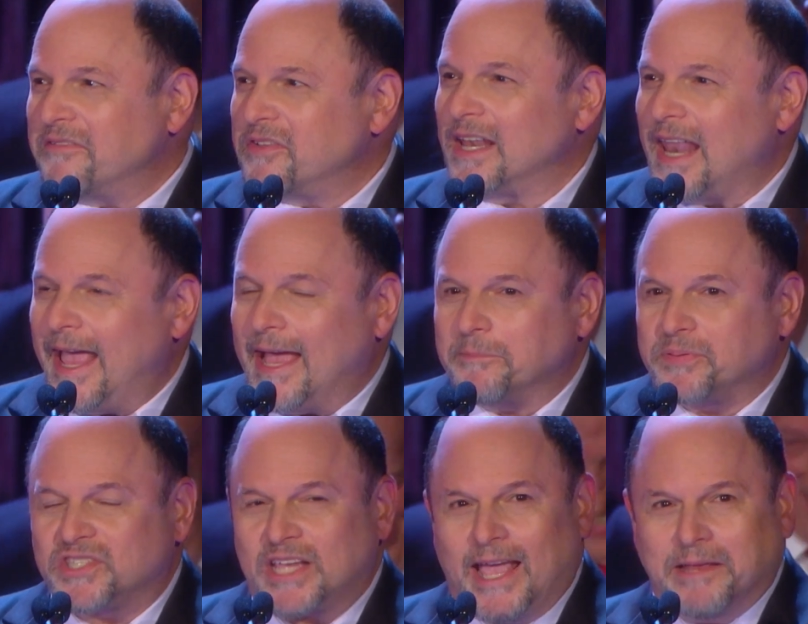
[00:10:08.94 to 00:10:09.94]

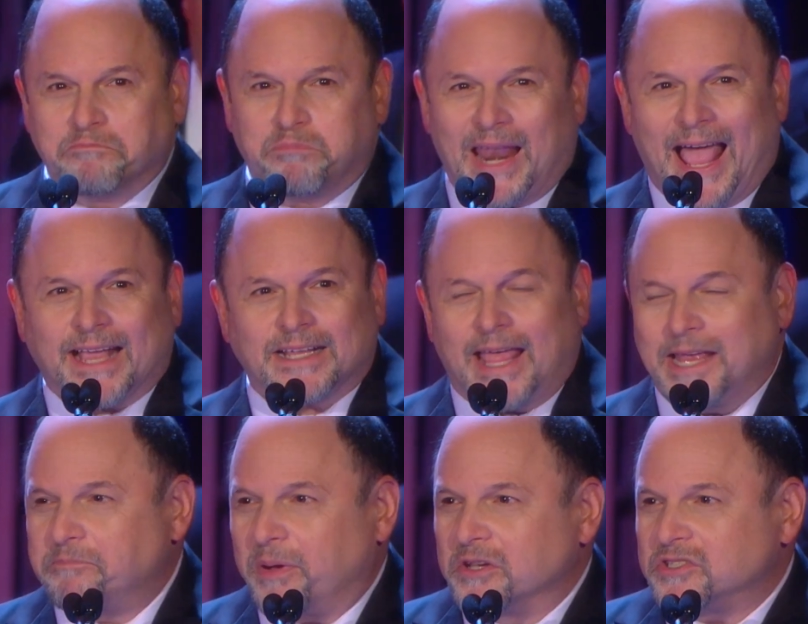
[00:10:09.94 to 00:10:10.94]
lamps and
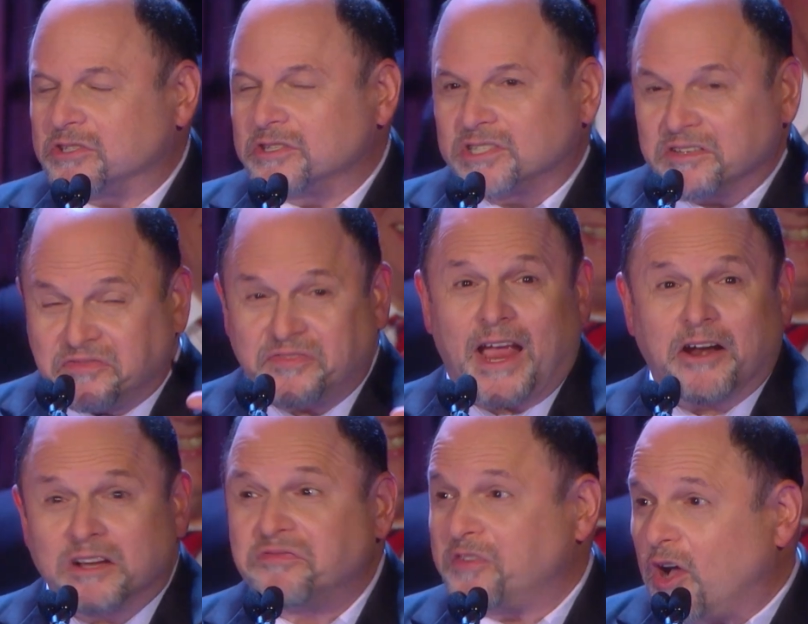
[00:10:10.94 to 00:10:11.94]
blacklight posters of
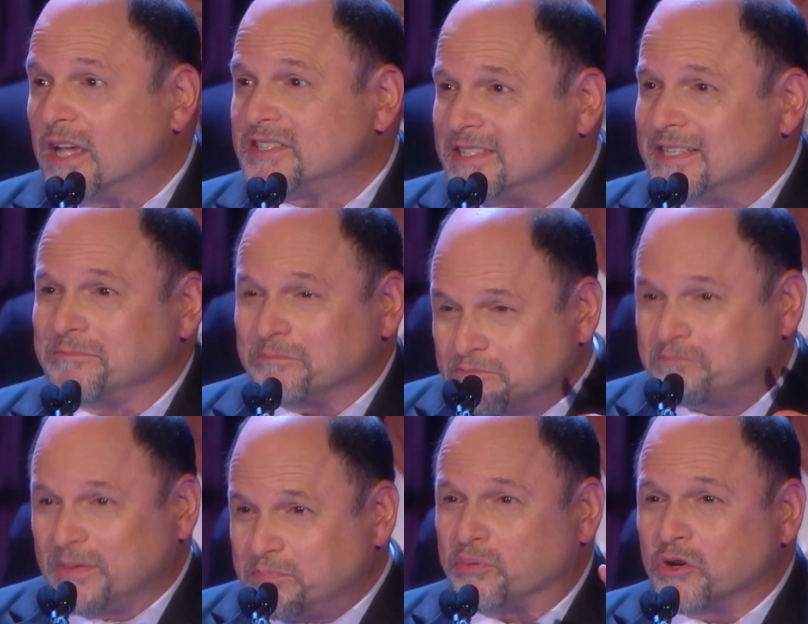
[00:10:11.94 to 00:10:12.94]
Farrah Fawcett
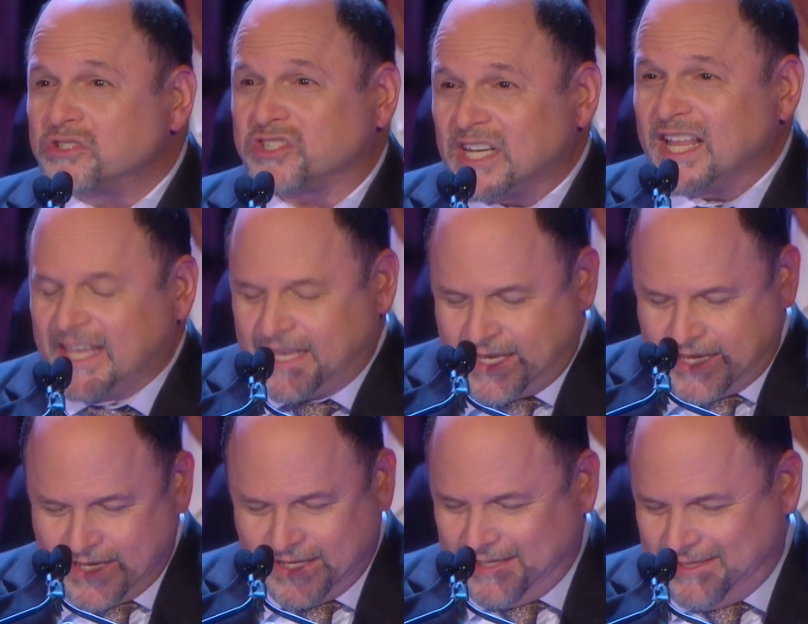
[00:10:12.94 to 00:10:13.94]
and Bruce
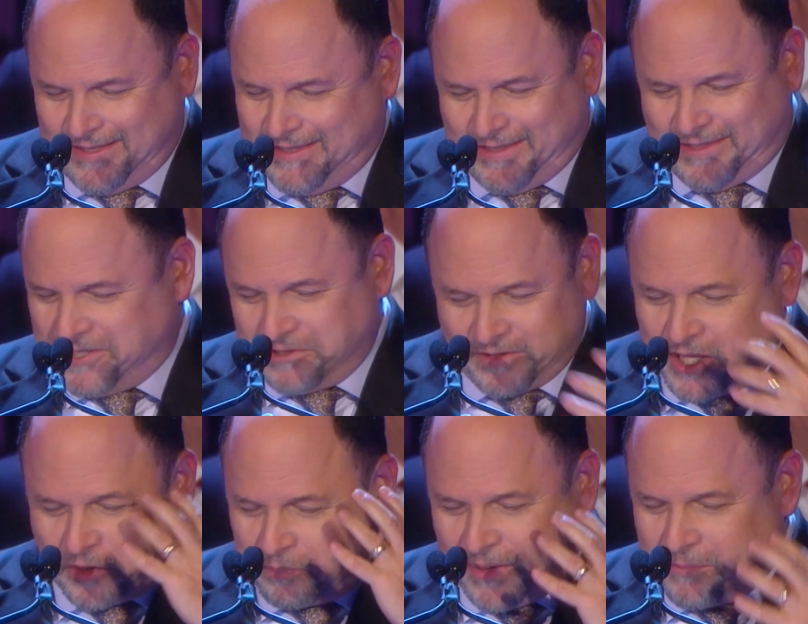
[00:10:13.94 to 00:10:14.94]
Lee to
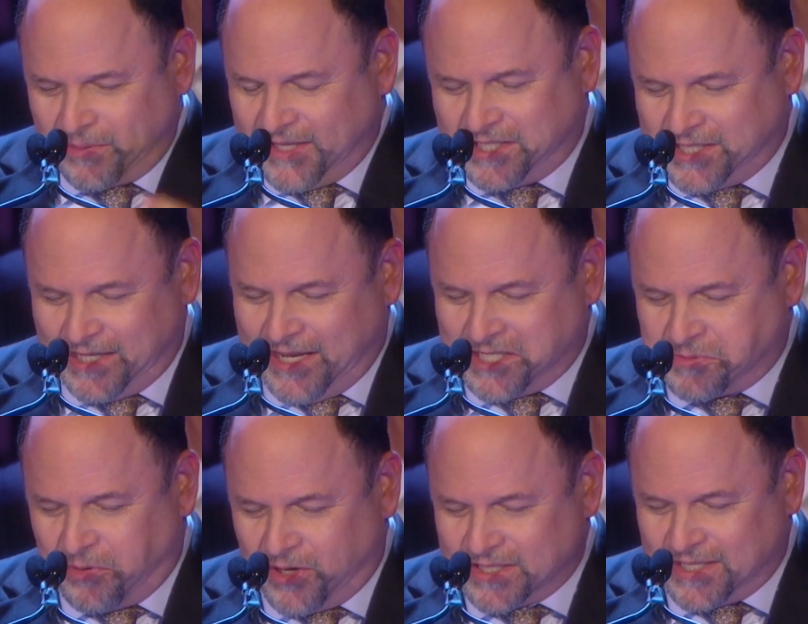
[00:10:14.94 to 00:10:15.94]
little pimply teenage
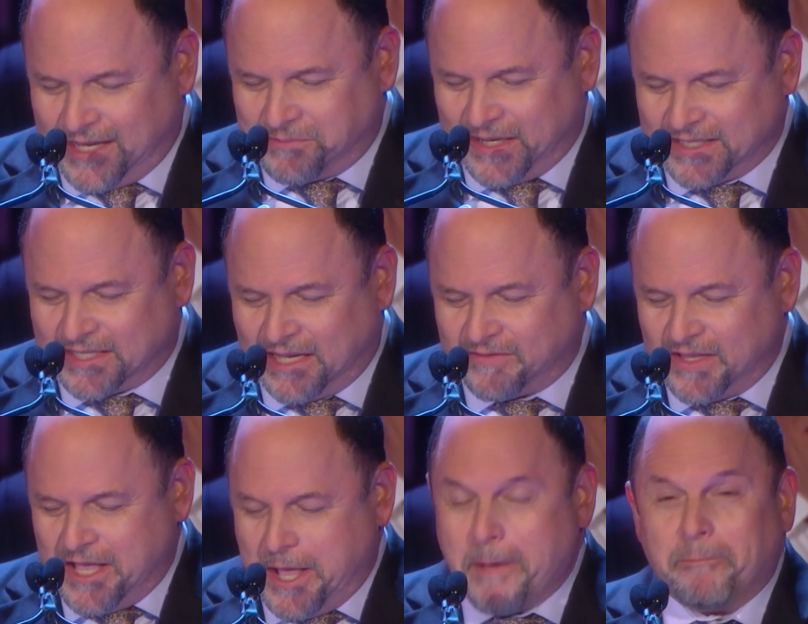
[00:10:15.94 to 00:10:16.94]
boys like myself.
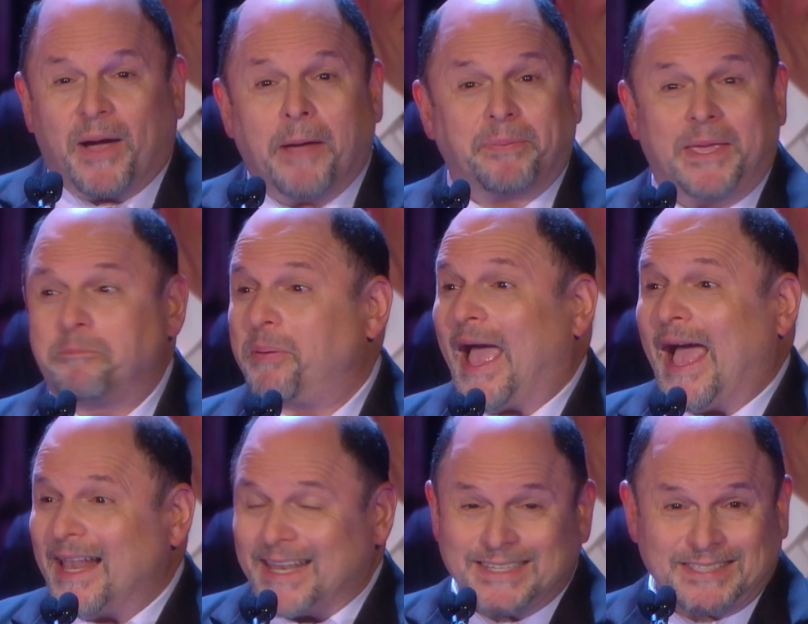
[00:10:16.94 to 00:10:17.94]
Puppy
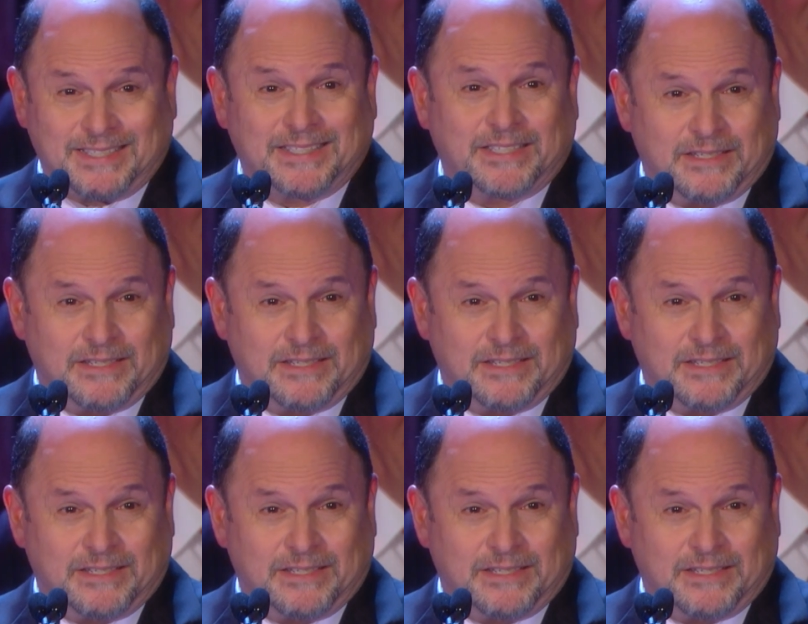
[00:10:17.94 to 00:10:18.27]
Palace,